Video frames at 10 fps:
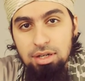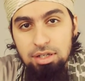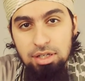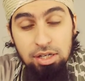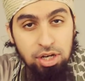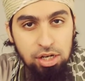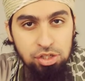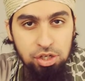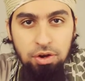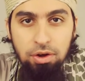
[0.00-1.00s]

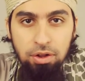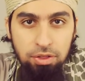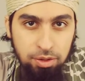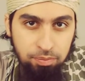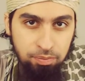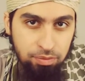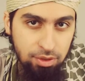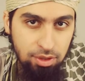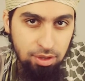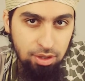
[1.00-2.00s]
Najashi called them.
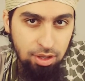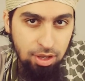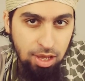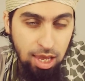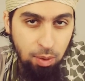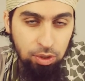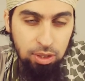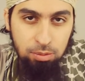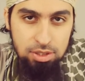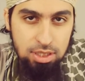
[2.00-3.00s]
And when the
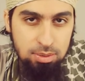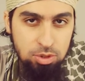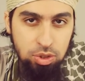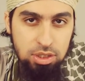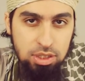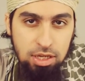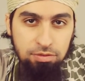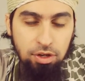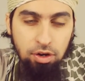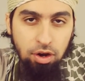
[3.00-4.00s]
Muslims received
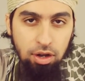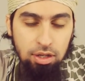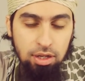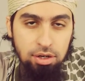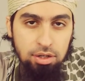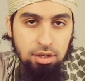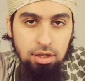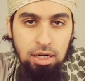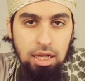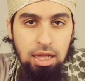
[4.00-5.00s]
the call letter,
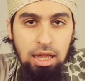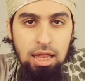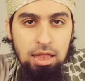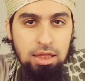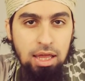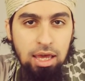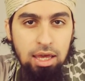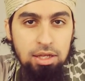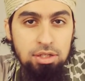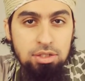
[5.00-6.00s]

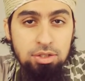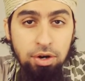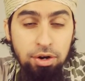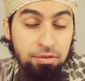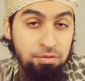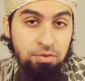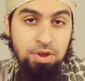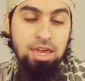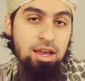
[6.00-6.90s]
they started freaking